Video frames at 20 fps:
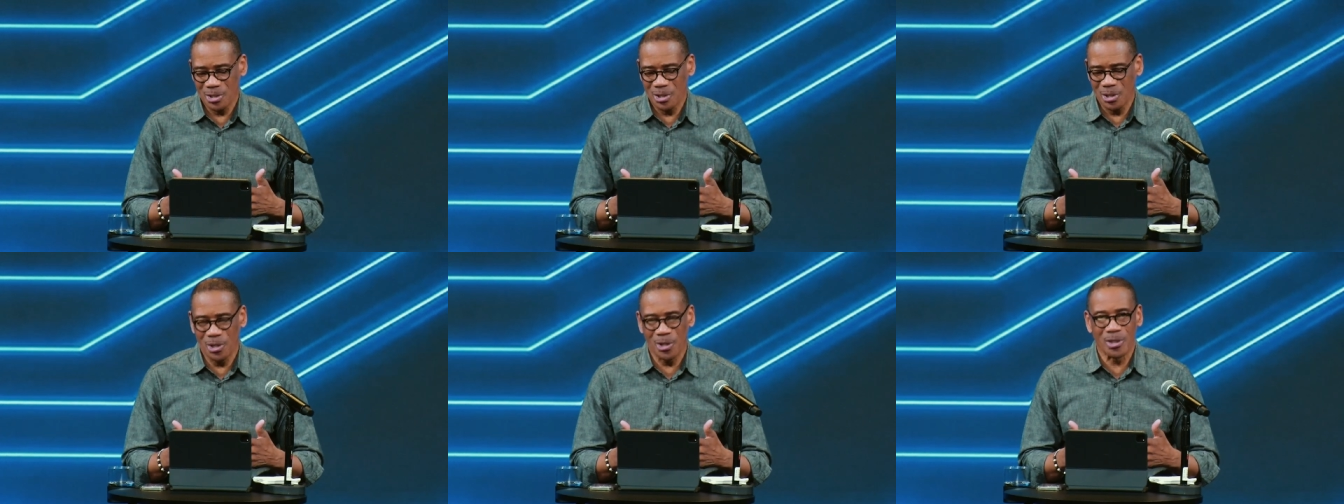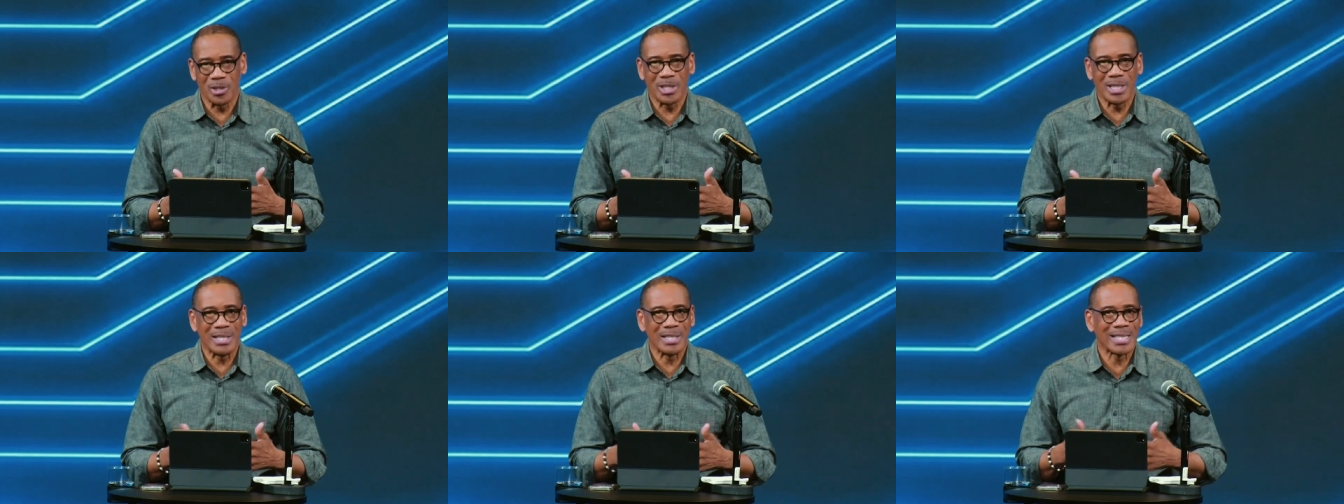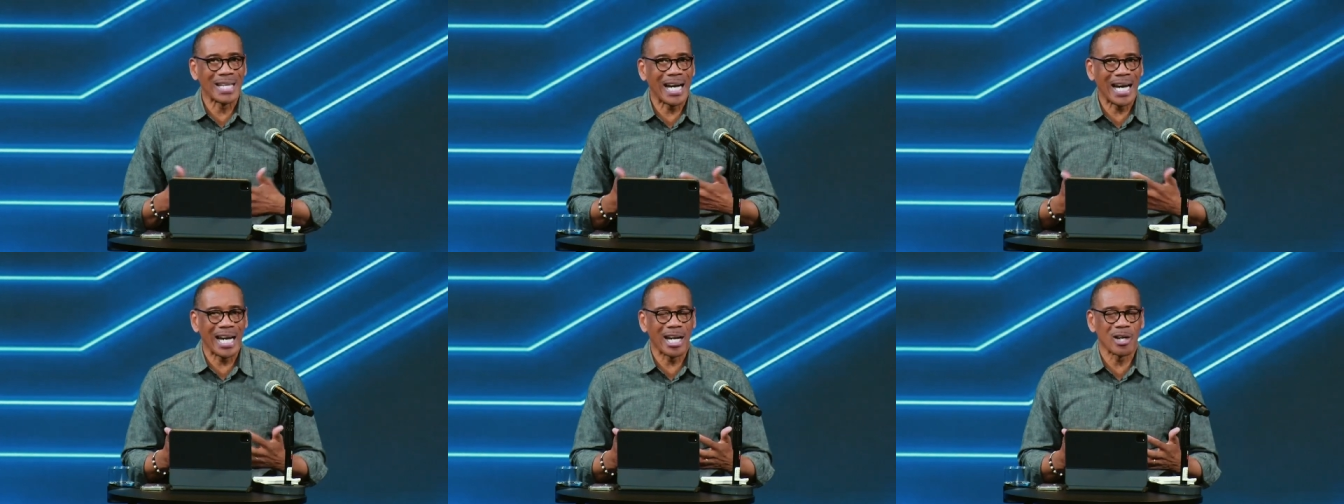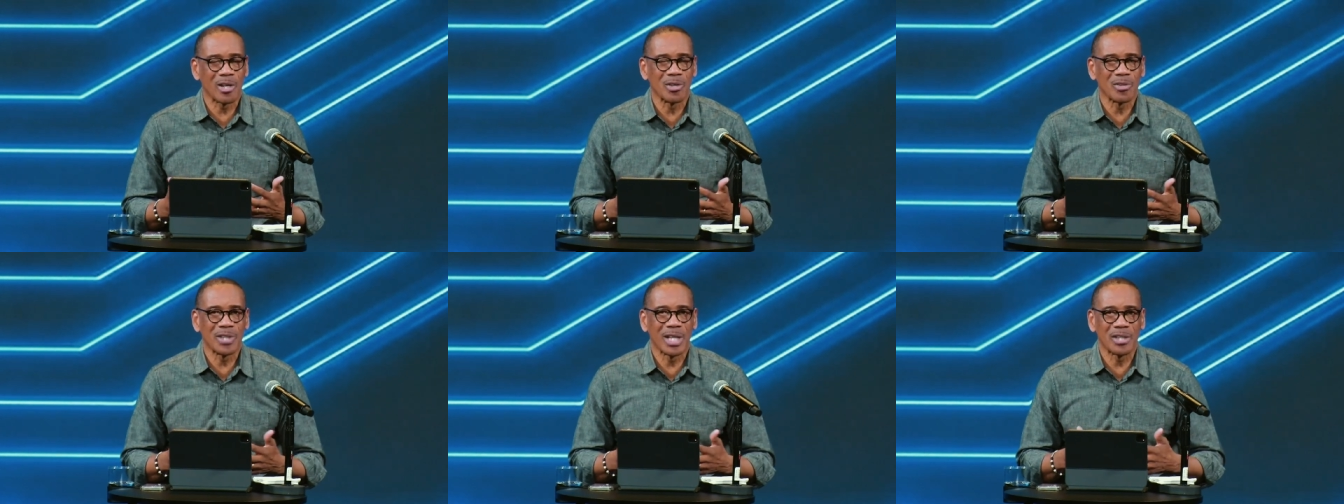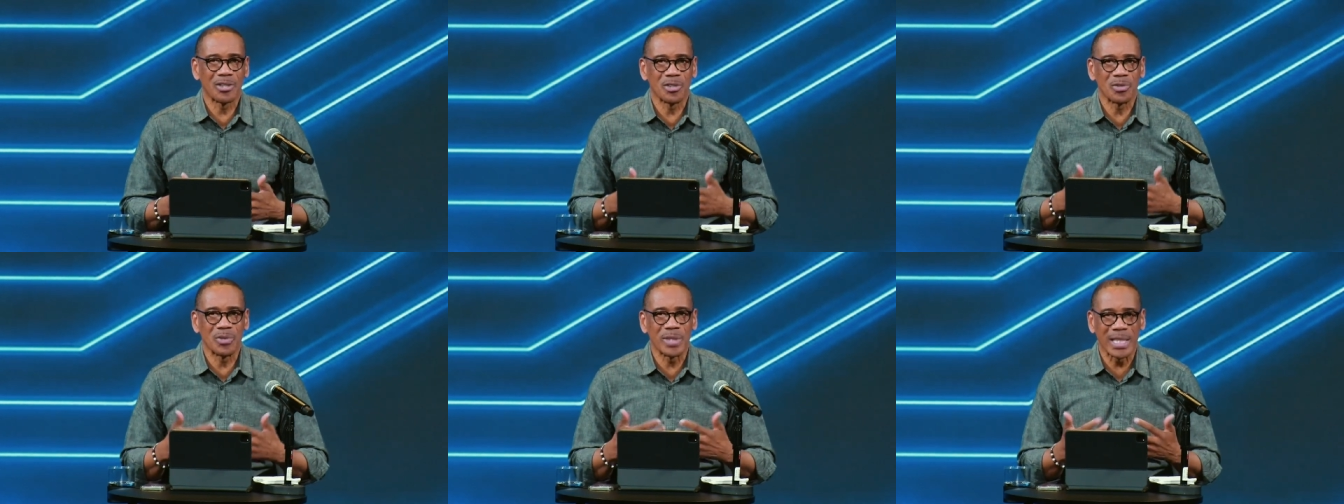your desire
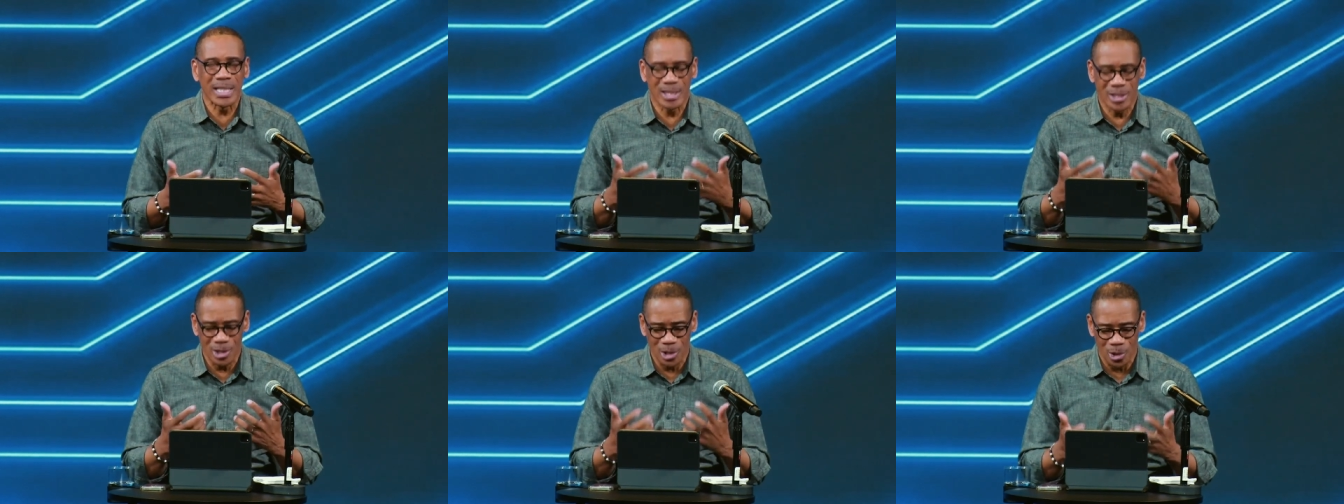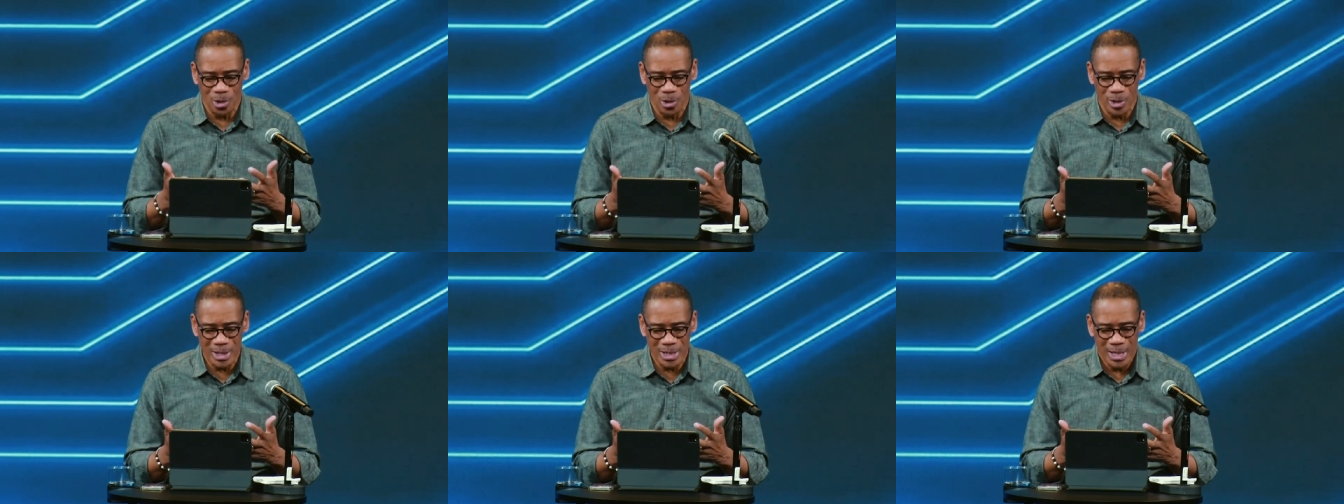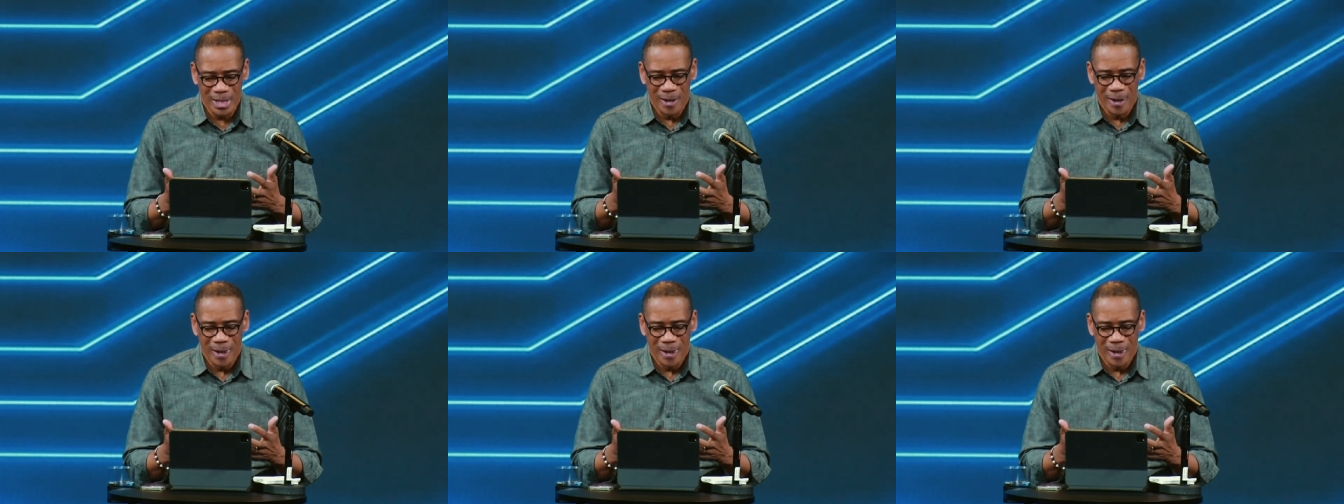that you need the Lord